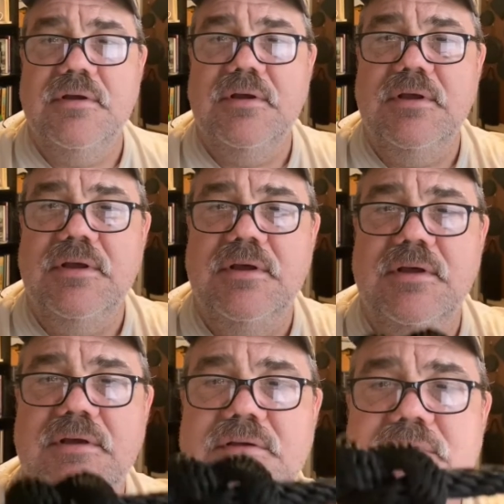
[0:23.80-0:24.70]

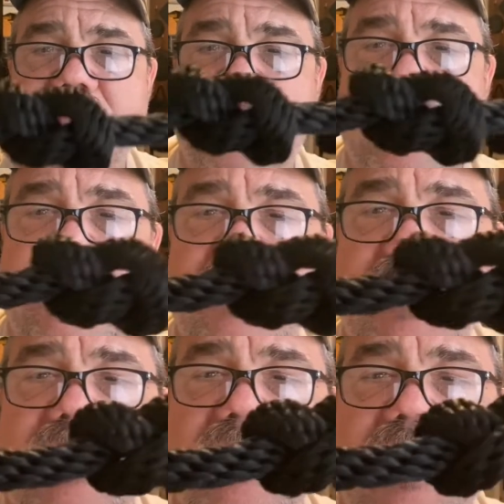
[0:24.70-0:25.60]
is the figure
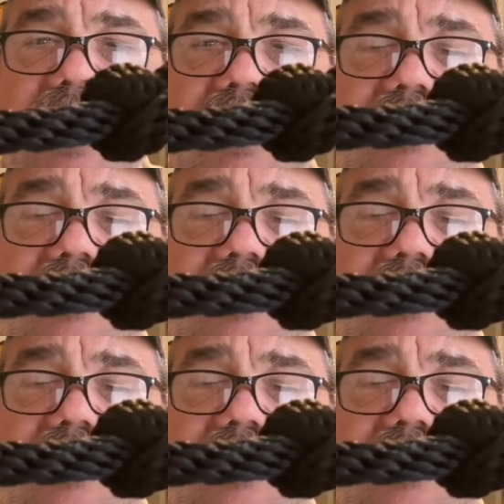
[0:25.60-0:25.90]
8 knot.